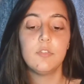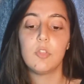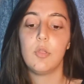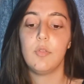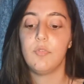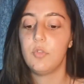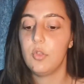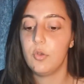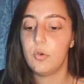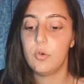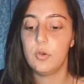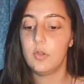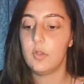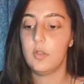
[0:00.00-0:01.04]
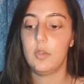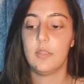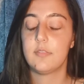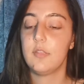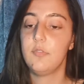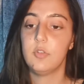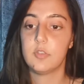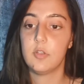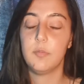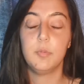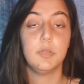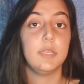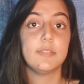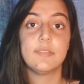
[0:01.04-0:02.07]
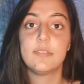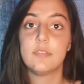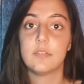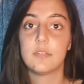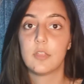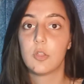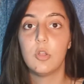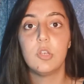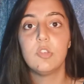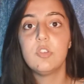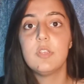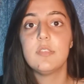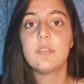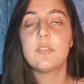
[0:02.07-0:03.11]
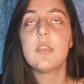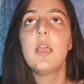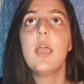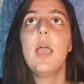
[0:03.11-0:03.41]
So if you're, let's say, for example, an assistant psychologist,